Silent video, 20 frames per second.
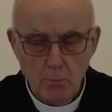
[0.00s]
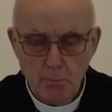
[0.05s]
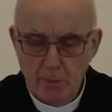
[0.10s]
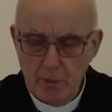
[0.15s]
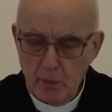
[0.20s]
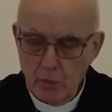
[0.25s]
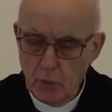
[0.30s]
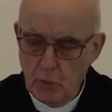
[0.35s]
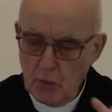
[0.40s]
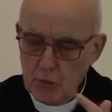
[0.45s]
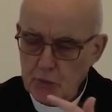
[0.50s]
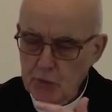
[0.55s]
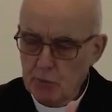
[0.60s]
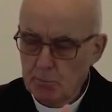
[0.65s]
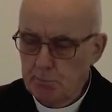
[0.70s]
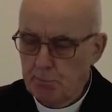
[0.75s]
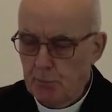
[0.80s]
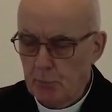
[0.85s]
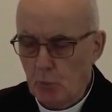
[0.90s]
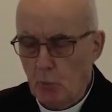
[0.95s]
Because the
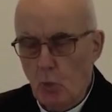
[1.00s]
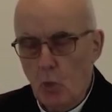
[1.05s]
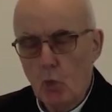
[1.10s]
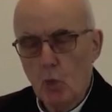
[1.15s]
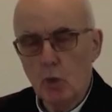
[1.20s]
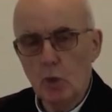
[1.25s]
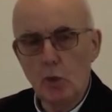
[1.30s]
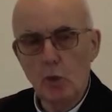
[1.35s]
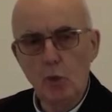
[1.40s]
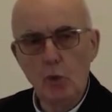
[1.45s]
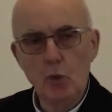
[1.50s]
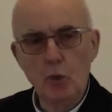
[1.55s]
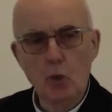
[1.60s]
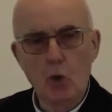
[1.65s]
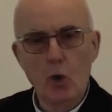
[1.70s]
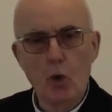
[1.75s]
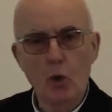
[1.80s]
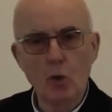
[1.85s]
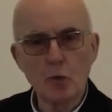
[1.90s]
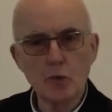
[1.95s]
broken
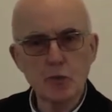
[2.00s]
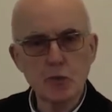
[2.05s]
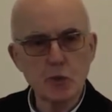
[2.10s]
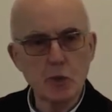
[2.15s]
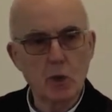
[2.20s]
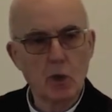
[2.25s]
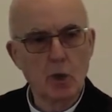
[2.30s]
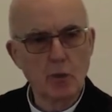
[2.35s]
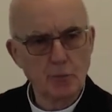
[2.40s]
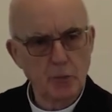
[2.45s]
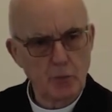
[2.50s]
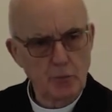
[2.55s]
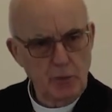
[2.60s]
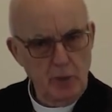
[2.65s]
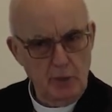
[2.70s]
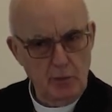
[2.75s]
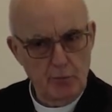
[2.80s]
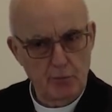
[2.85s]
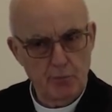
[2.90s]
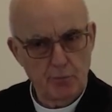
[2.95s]
laws
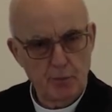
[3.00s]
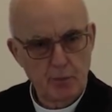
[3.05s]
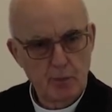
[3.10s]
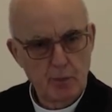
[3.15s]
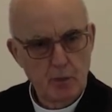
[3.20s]
underneath